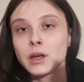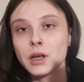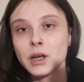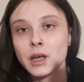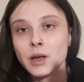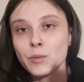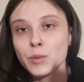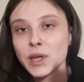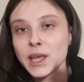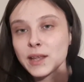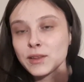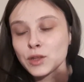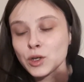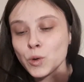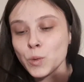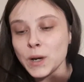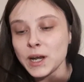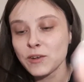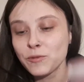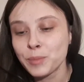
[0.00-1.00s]
And we get the
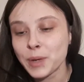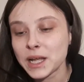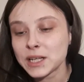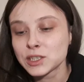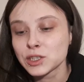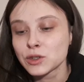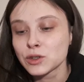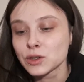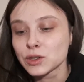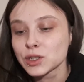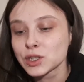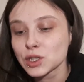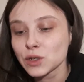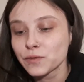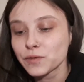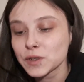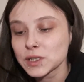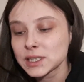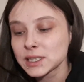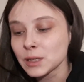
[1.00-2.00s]
Queen of Pentacles. So
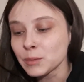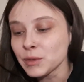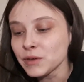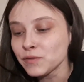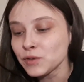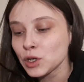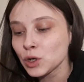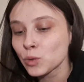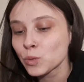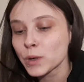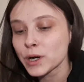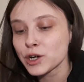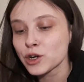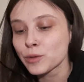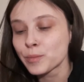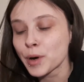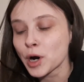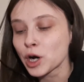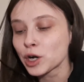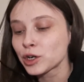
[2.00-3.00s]
for some of you where your
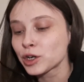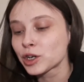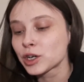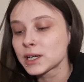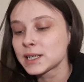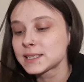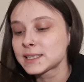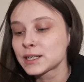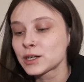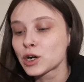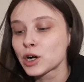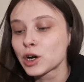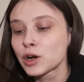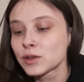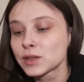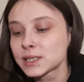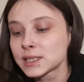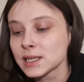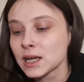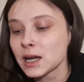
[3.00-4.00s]
partner is an
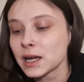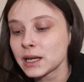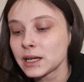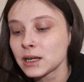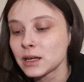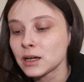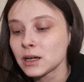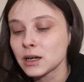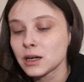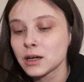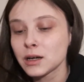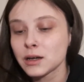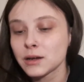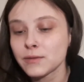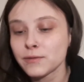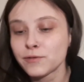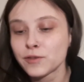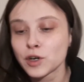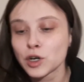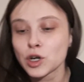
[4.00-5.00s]
earth sign,
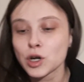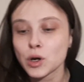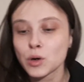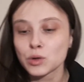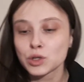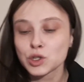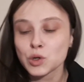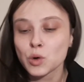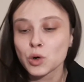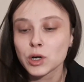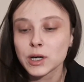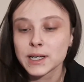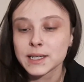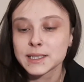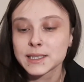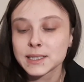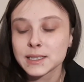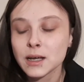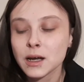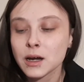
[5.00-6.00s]
Virgo,
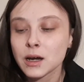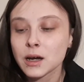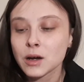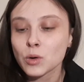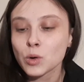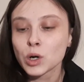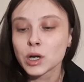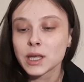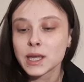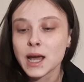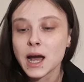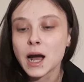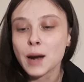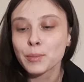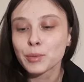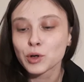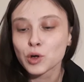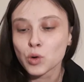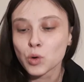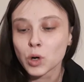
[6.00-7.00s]
Taurus, or
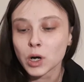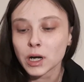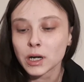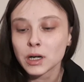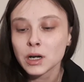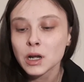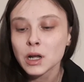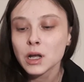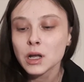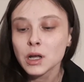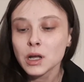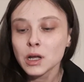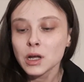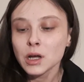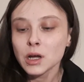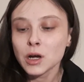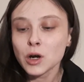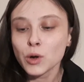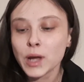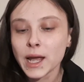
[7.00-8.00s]
Capricorn,
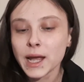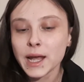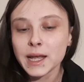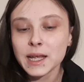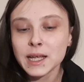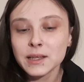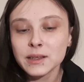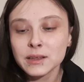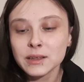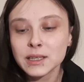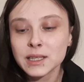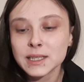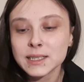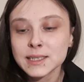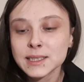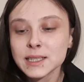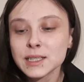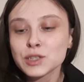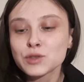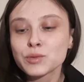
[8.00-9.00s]
okay,
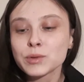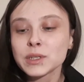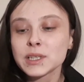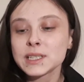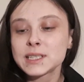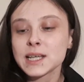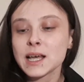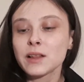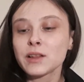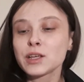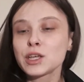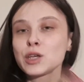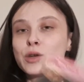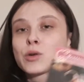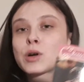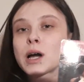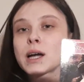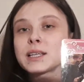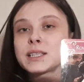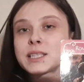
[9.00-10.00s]
this is really telling you
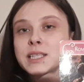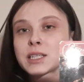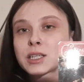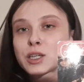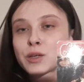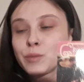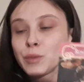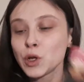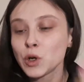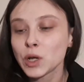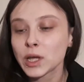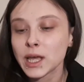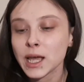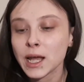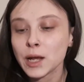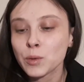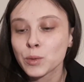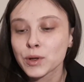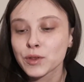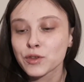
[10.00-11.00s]
guys to
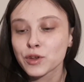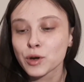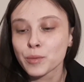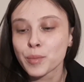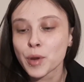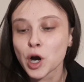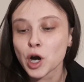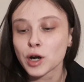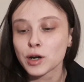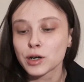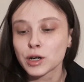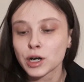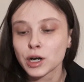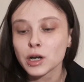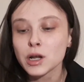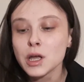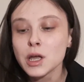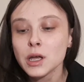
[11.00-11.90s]
communicate with your partner.